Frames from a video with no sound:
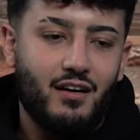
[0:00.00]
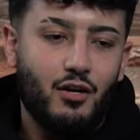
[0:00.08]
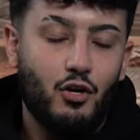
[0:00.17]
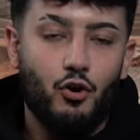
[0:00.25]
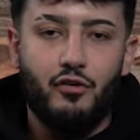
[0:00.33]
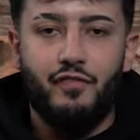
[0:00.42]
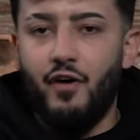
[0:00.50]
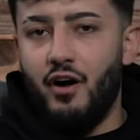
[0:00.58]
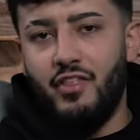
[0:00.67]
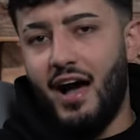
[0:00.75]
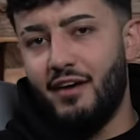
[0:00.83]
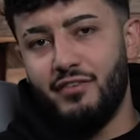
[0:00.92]
look for
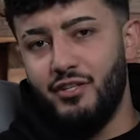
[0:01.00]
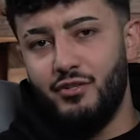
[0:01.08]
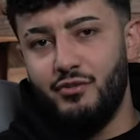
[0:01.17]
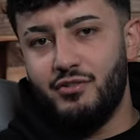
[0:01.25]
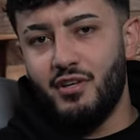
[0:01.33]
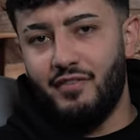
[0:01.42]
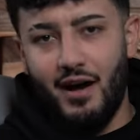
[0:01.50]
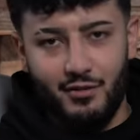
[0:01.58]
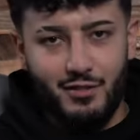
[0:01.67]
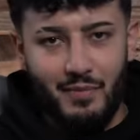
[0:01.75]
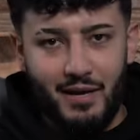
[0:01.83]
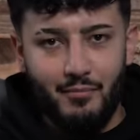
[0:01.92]
other avenues of how
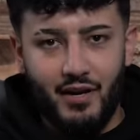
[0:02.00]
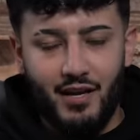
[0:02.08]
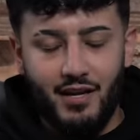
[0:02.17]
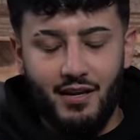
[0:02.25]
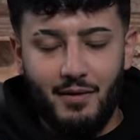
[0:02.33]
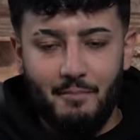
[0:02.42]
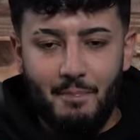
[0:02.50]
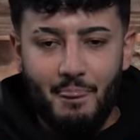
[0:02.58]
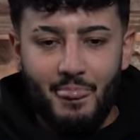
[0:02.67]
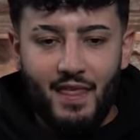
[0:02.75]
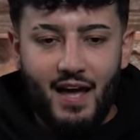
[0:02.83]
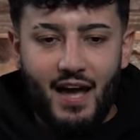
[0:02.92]
to make money.
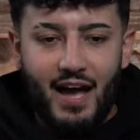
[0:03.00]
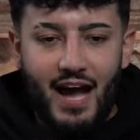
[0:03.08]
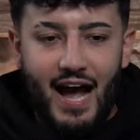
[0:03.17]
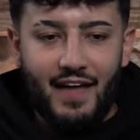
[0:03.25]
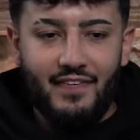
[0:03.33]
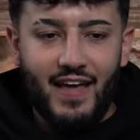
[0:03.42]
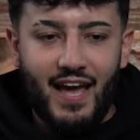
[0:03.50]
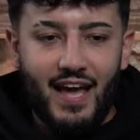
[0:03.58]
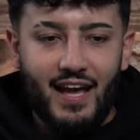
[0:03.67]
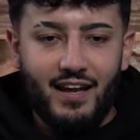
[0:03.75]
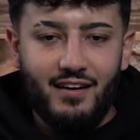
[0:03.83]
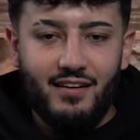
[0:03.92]
And
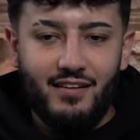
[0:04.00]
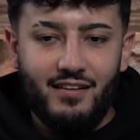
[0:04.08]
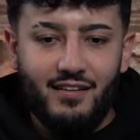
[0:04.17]
then